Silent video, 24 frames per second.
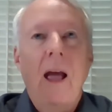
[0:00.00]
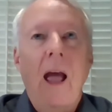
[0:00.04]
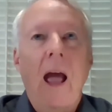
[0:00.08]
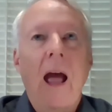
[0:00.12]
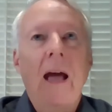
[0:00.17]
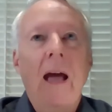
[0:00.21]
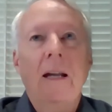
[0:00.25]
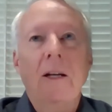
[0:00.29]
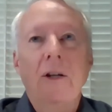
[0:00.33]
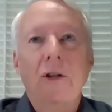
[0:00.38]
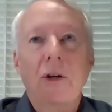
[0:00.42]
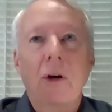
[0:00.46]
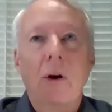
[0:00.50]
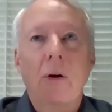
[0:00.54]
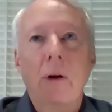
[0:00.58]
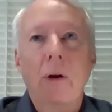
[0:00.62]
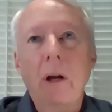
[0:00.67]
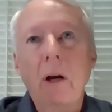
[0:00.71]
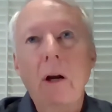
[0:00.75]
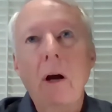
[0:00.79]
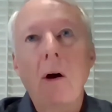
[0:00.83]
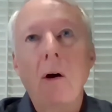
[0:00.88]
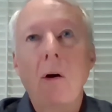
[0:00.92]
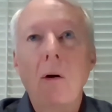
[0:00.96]
And so, you
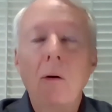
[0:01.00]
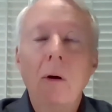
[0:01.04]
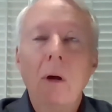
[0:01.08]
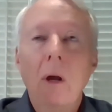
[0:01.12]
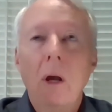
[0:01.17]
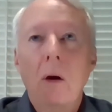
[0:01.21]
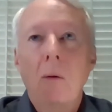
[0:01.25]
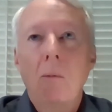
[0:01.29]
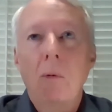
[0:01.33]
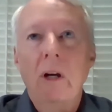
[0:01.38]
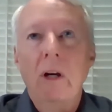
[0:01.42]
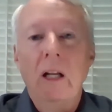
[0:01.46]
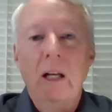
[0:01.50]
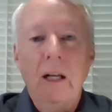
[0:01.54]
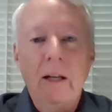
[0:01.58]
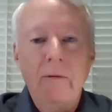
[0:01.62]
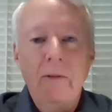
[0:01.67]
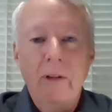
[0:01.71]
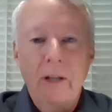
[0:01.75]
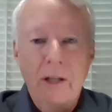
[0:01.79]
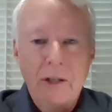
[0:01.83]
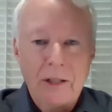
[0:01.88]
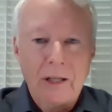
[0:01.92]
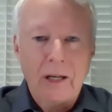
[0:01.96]
know, when you live
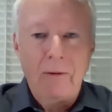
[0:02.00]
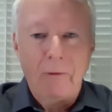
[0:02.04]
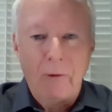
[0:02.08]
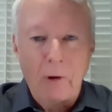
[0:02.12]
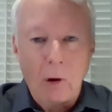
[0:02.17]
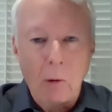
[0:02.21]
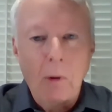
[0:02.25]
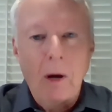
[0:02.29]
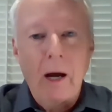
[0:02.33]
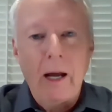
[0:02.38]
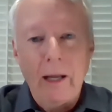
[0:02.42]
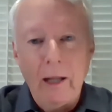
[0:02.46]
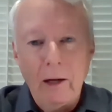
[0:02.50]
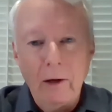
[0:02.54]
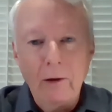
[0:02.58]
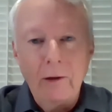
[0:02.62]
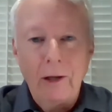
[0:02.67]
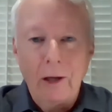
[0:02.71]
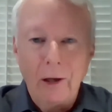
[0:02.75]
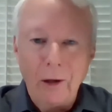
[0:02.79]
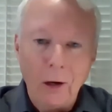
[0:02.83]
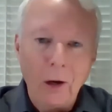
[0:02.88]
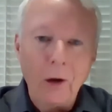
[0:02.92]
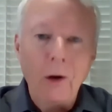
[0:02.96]
in the city for a while,
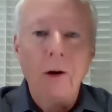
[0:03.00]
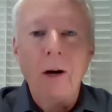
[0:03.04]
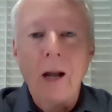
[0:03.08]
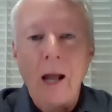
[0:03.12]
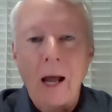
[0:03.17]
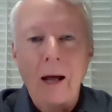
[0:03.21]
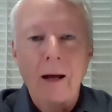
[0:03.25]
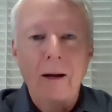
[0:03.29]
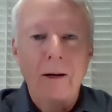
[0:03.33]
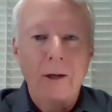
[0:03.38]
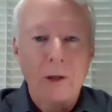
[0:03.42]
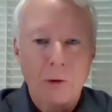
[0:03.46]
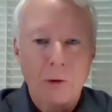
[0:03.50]
you learn how to